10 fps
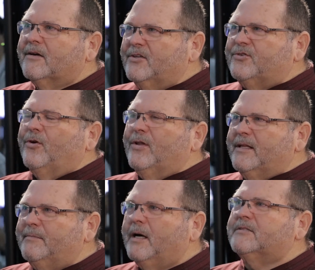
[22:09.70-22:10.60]

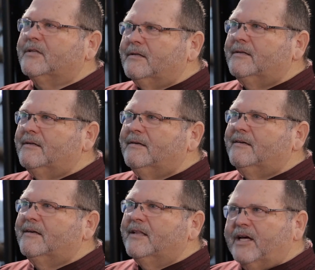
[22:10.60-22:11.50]
controlling the muscle,
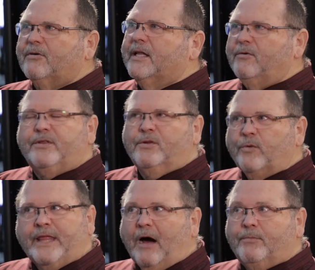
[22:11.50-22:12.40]
literally
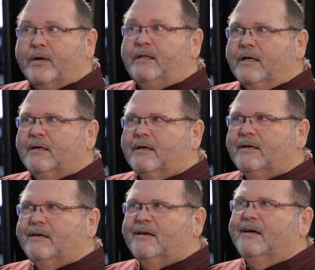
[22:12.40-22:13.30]
without breathing.
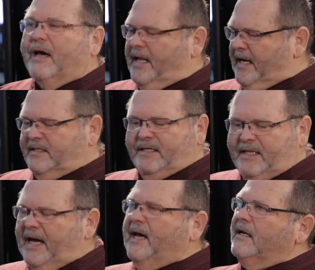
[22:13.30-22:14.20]
And I did
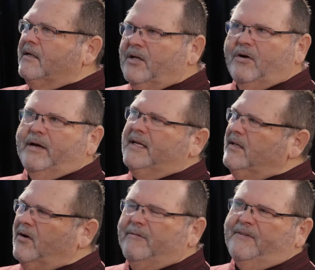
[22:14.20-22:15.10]
that, you know,
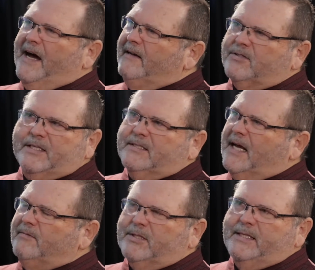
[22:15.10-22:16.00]
you know, five, six
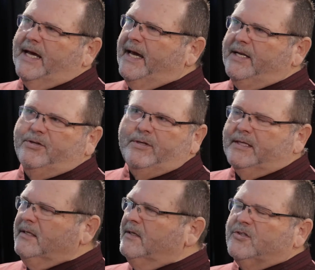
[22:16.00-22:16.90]
times a day, do
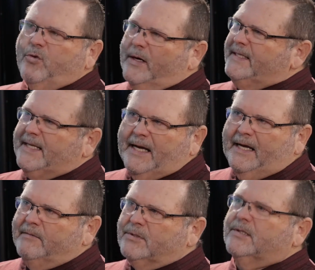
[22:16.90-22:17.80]
it 20
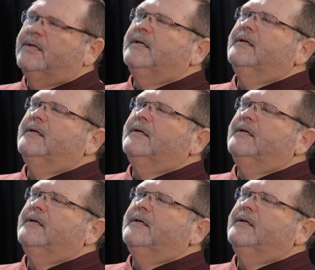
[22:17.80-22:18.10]
times.